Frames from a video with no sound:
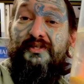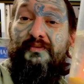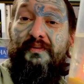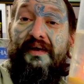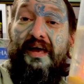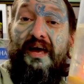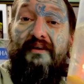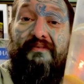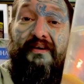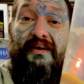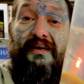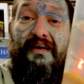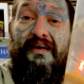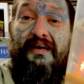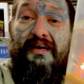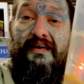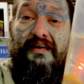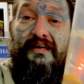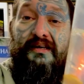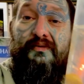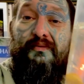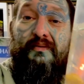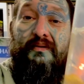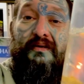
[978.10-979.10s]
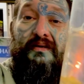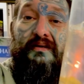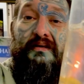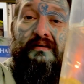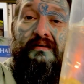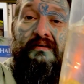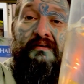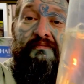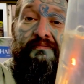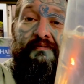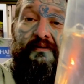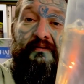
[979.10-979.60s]
We have honey
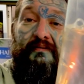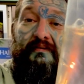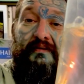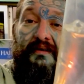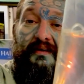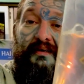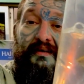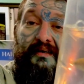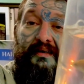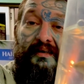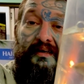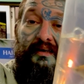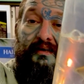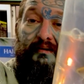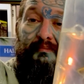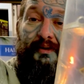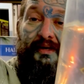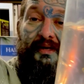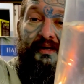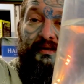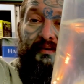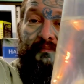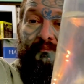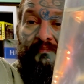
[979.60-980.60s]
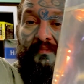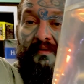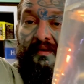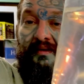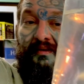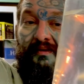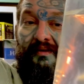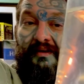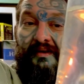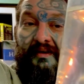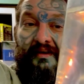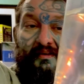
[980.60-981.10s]
dwarf gourami.
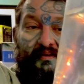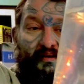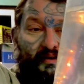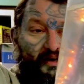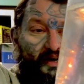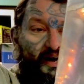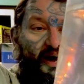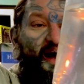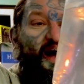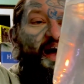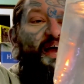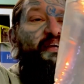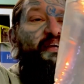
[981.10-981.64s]
A